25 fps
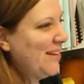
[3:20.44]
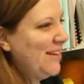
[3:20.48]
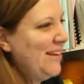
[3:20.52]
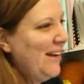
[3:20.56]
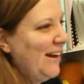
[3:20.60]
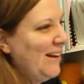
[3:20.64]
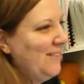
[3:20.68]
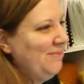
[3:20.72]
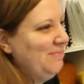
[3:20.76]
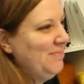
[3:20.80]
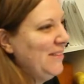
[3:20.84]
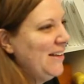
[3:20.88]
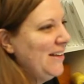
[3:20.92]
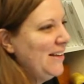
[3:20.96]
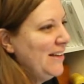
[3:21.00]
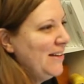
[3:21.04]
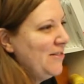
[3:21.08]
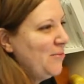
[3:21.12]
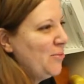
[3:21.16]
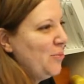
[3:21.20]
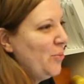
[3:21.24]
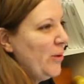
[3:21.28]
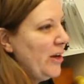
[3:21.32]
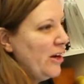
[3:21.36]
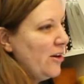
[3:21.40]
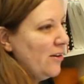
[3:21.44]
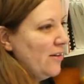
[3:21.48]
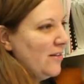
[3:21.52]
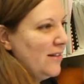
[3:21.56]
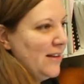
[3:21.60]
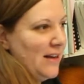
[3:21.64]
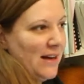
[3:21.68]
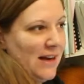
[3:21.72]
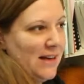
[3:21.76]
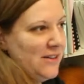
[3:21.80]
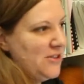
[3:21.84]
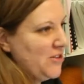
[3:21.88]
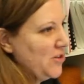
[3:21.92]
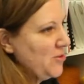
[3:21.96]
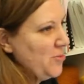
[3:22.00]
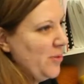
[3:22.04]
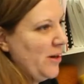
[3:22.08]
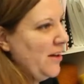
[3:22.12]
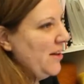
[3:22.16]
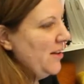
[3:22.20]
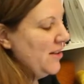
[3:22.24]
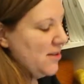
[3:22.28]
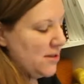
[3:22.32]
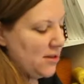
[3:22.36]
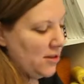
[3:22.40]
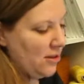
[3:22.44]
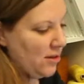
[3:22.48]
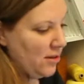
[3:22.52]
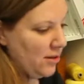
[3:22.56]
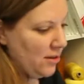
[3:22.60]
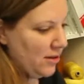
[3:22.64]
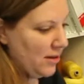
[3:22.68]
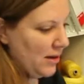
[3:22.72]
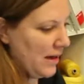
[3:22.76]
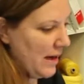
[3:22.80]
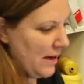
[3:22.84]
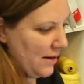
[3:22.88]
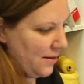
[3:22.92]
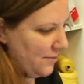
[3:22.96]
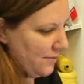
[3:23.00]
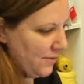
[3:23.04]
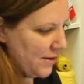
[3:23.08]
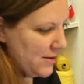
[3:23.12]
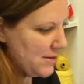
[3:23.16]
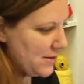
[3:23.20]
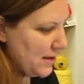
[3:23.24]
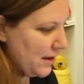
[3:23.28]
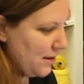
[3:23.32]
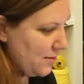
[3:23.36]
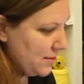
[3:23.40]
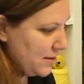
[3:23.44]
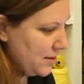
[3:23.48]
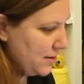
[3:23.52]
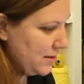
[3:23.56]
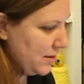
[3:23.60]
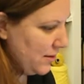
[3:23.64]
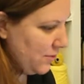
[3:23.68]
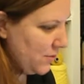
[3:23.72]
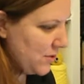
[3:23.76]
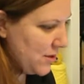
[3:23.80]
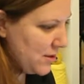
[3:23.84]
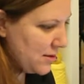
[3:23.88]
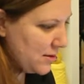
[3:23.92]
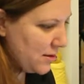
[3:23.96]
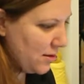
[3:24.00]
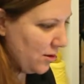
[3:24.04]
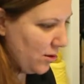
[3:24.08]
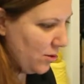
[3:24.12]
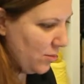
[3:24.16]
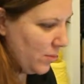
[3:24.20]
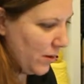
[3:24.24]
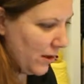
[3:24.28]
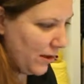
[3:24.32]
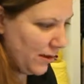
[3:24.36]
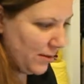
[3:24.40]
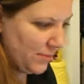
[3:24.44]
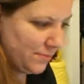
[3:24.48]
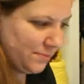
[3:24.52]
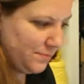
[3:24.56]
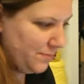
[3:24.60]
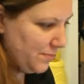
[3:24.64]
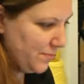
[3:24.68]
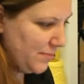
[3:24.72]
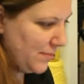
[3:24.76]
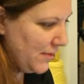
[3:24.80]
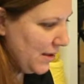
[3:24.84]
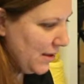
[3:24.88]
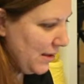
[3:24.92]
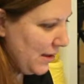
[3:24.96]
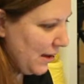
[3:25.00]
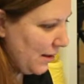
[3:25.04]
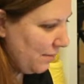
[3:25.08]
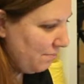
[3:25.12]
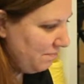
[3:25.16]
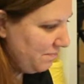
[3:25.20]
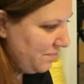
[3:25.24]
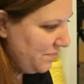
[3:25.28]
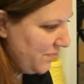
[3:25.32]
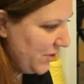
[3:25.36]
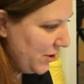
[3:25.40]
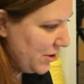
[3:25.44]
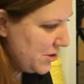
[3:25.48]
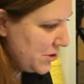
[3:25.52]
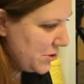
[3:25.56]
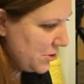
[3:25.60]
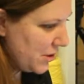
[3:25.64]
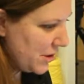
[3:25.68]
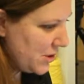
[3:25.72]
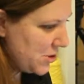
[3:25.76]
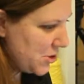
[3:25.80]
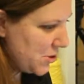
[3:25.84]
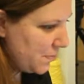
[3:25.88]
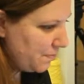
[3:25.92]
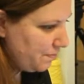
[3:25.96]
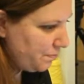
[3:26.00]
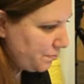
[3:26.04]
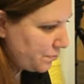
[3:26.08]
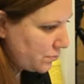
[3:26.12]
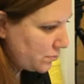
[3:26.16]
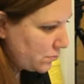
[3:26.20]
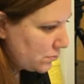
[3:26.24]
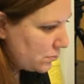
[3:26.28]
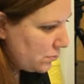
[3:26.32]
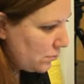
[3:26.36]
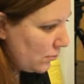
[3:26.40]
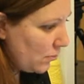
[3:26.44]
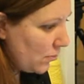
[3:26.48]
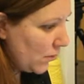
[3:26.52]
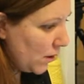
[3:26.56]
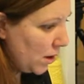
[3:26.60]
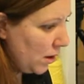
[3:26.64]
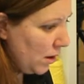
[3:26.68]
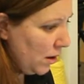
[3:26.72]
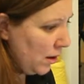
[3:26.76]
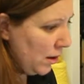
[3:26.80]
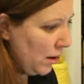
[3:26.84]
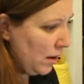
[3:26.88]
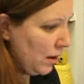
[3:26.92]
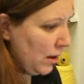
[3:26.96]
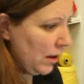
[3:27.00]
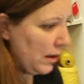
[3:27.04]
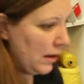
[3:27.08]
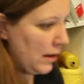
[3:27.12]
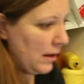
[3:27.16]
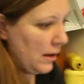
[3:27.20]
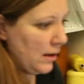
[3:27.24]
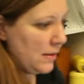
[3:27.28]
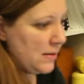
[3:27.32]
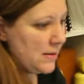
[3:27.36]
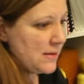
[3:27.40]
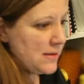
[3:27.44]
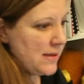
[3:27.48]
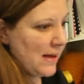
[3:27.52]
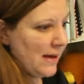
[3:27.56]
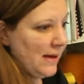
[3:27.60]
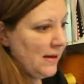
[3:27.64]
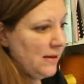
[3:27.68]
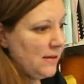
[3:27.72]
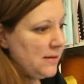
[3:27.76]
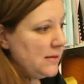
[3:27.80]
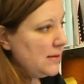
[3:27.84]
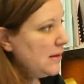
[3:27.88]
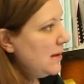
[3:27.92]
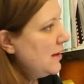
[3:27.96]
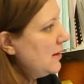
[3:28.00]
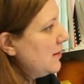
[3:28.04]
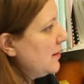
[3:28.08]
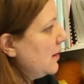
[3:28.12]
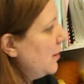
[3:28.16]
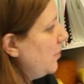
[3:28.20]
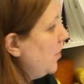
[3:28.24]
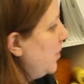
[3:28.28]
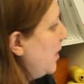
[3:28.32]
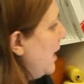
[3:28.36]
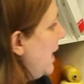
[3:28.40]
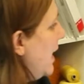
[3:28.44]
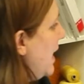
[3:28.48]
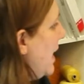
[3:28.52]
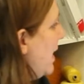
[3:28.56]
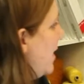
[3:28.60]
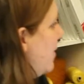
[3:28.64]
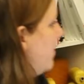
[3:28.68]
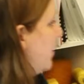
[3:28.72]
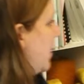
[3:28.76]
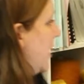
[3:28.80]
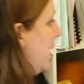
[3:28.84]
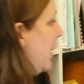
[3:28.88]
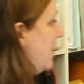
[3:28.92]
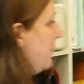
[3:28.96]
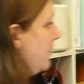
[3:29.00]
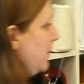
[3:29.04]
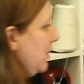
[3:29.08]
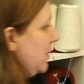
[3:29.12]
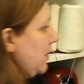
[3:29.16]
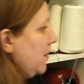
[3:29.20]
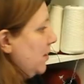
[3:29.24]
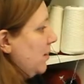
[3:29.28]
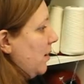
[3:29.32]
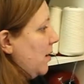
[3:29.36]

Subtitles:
yeah, weird that I just ran into her at a friend's house in San Francisco, but yeah, very strange. The second example I have a knitted